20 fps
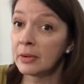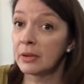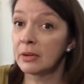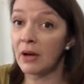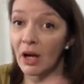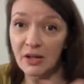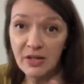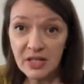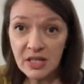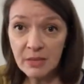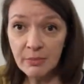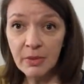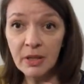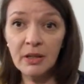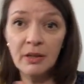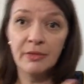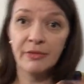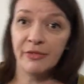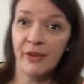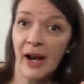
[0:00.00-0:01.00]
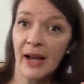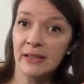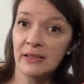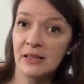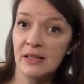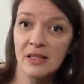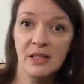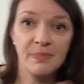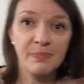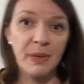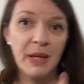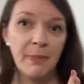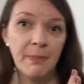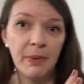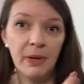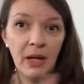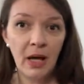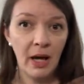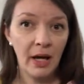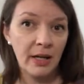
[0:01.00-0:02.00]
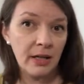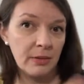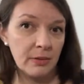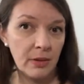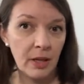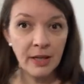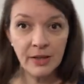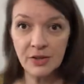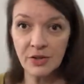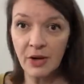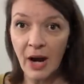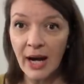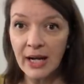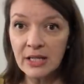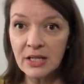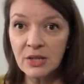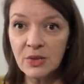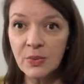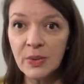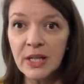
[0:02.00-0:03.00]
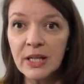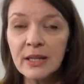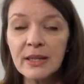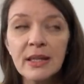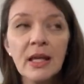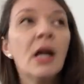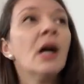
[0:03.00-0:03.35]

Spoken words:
customer friends, people I interacted with,